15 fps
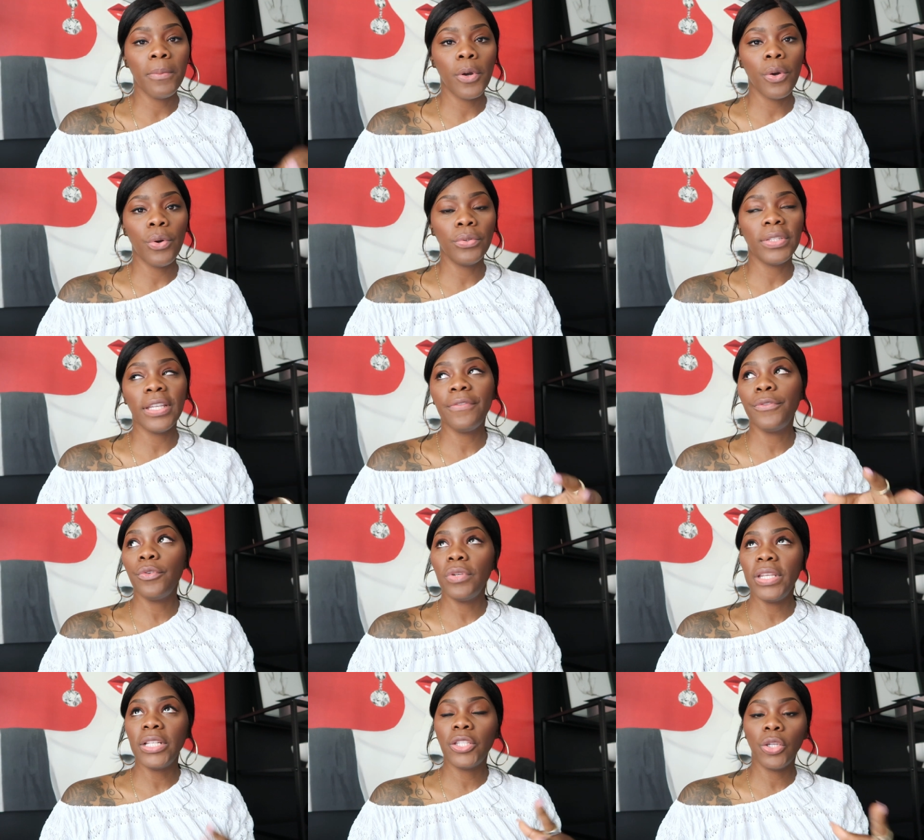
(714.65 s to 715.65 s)
mold if
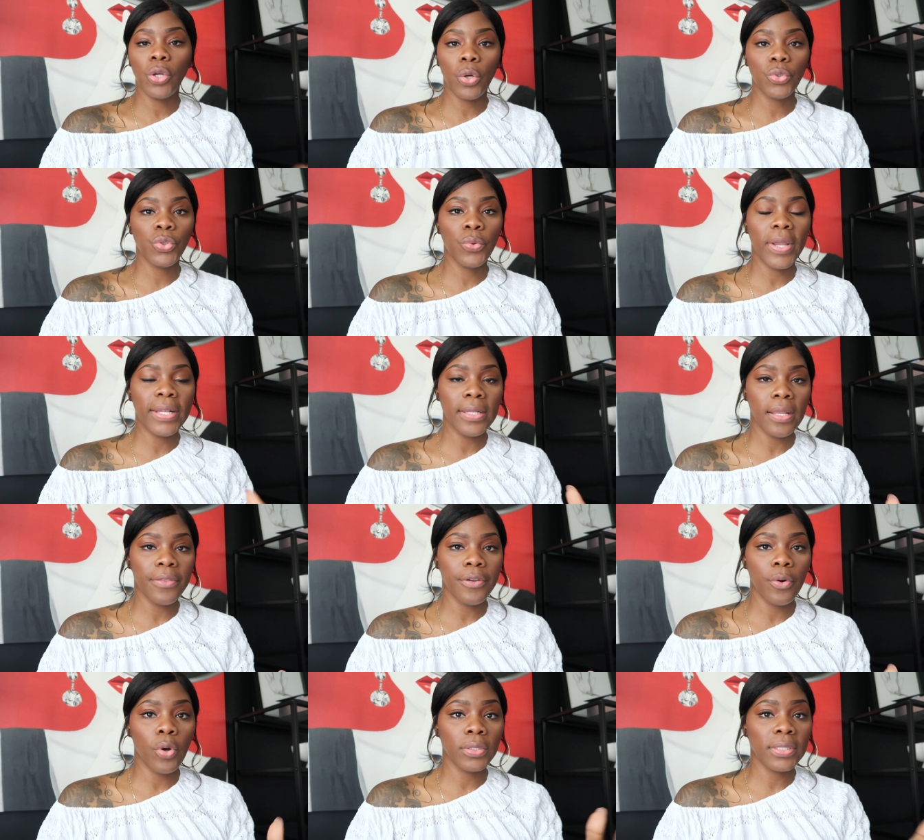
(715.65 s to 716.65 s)
you need to go to
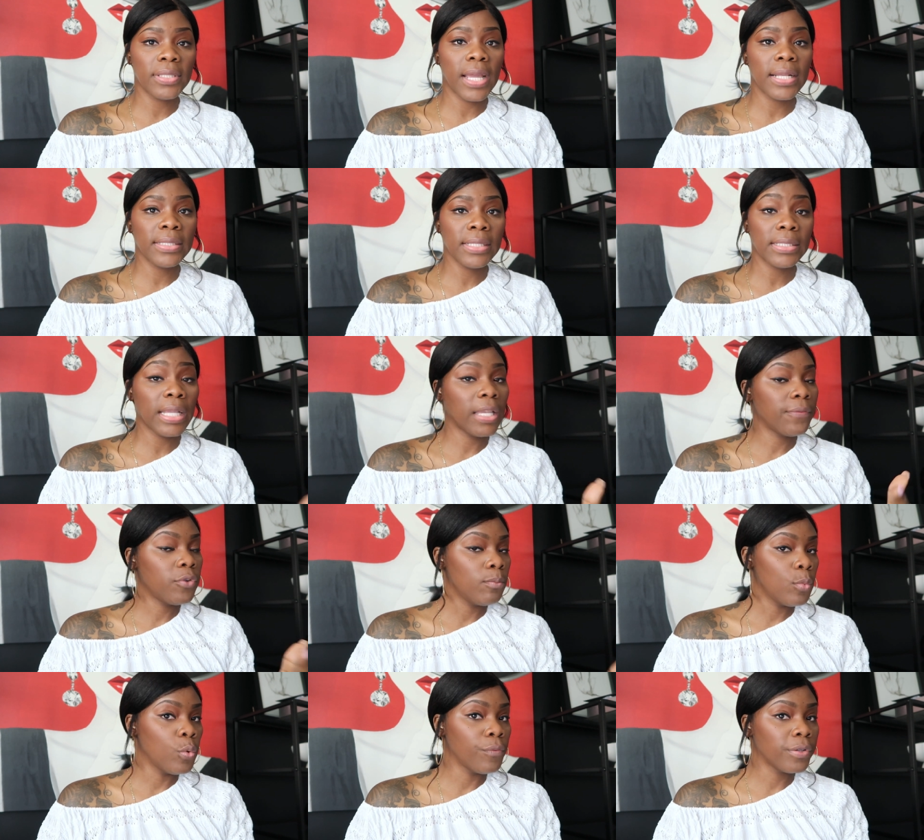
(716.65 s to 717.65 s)
another orthodontist, like if
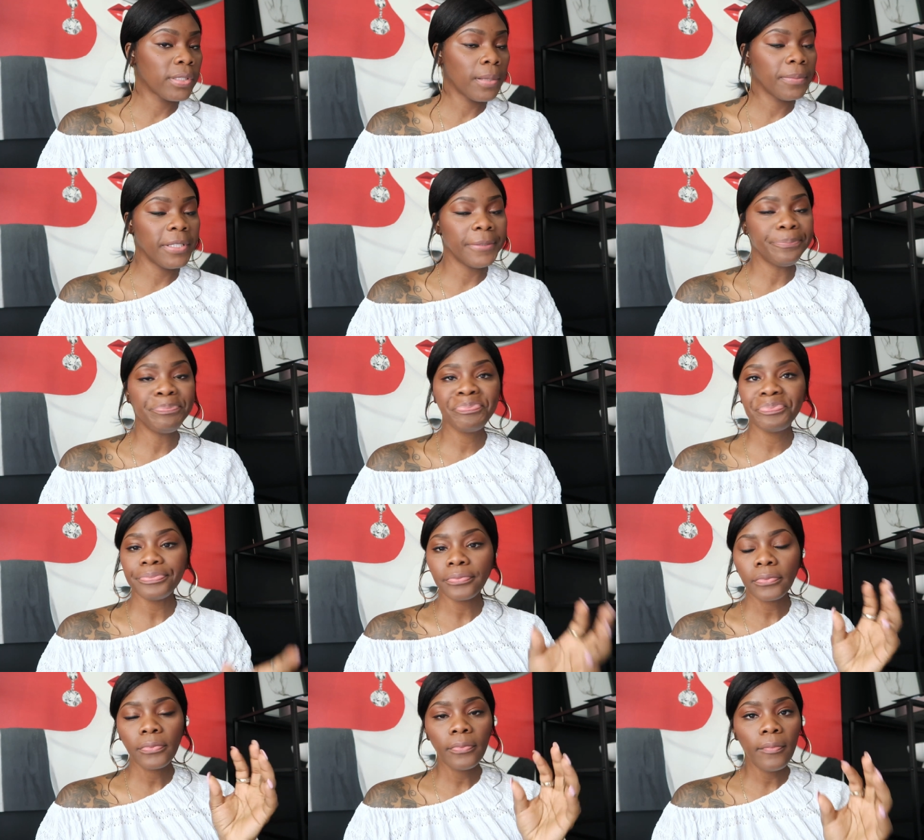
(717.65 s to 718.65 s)
you move or something.
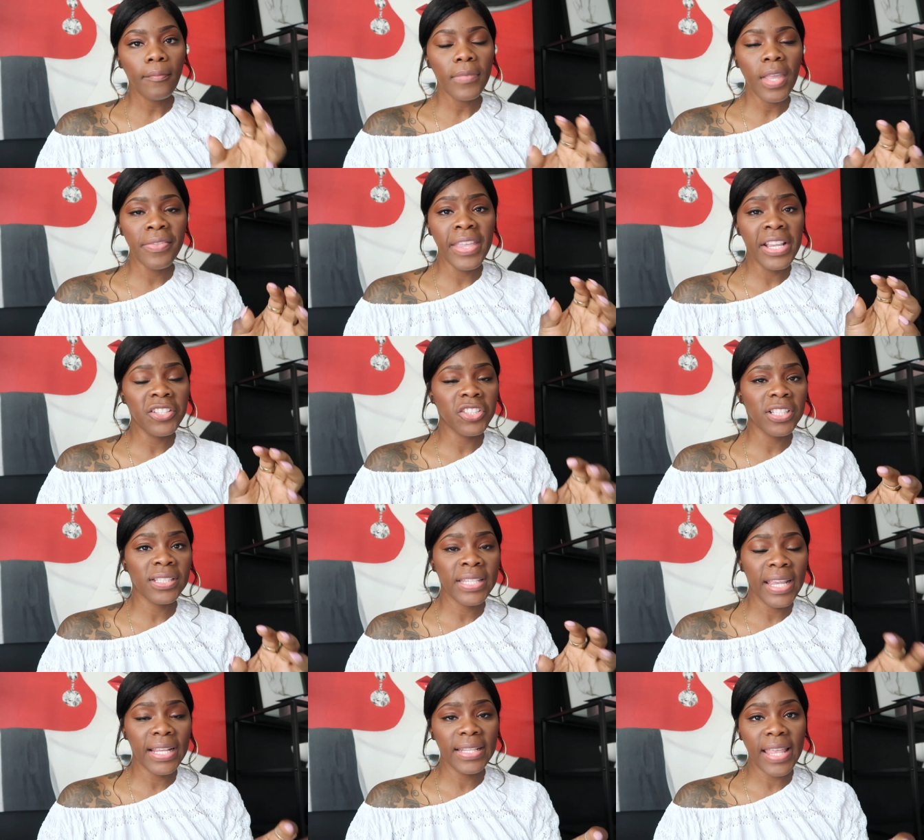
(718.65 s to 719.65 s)
They can
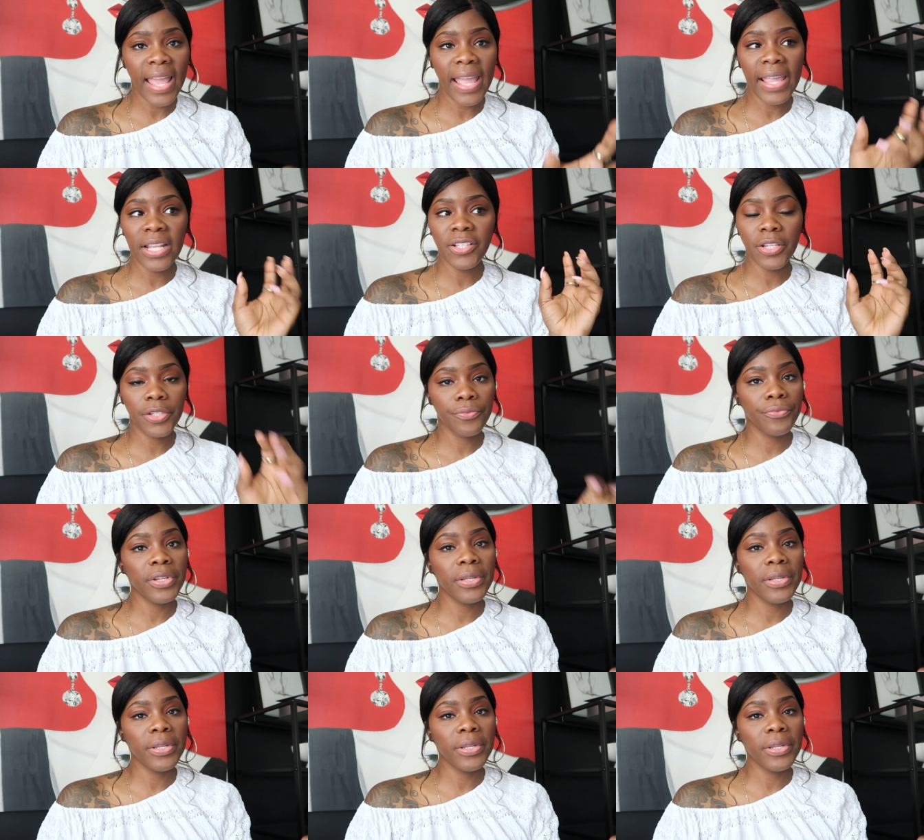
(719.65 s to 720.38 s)
just take that and just